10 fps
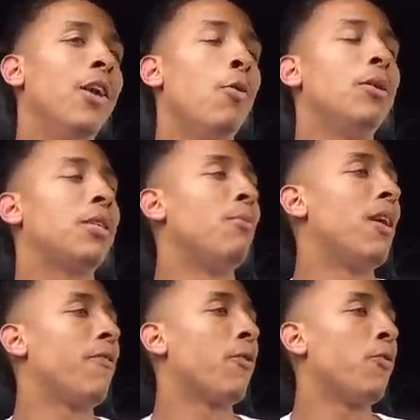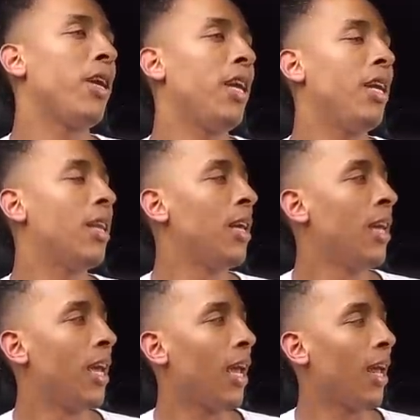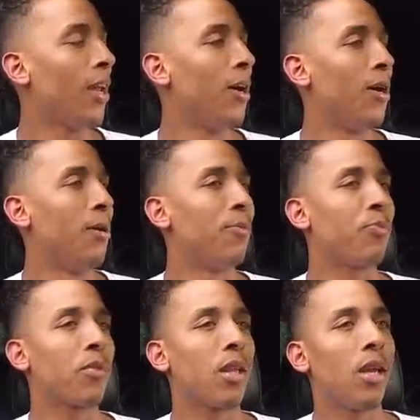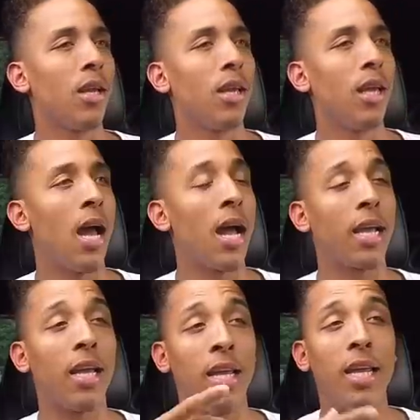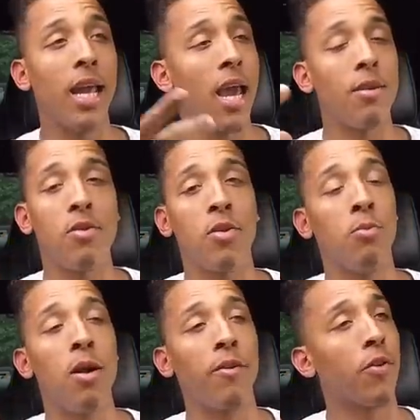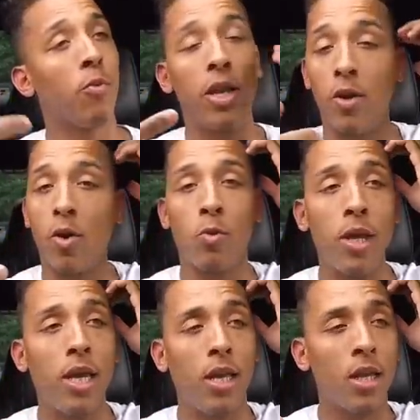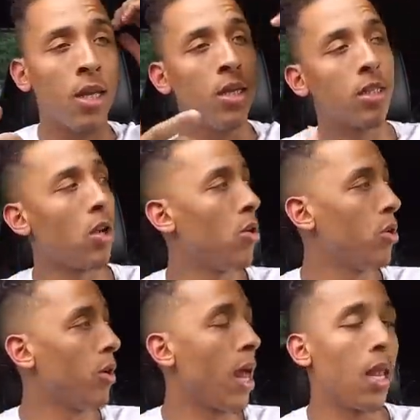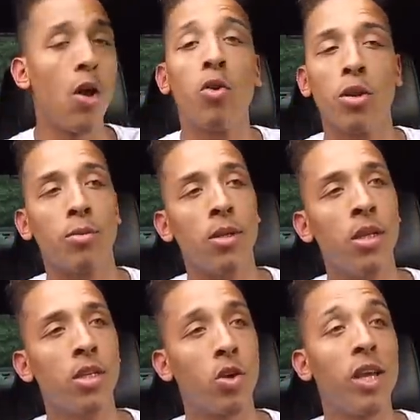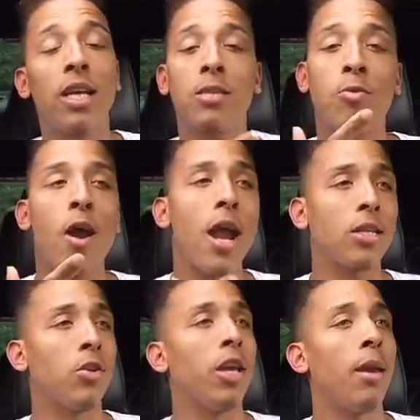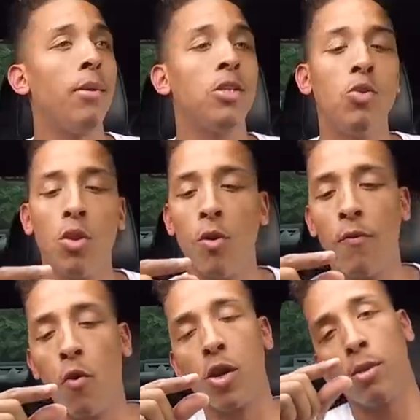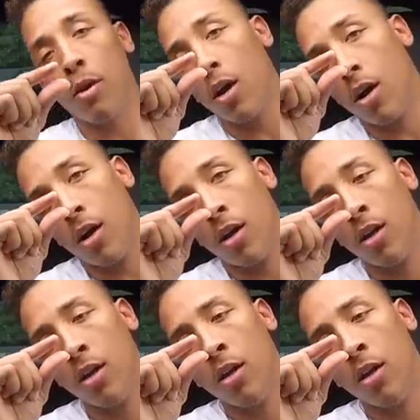he owed me some money for weed, and um, I could he didn't have the money for the weed or the weed, so you know that I loaned him. So he had some crack, so he gave me two little forty uh,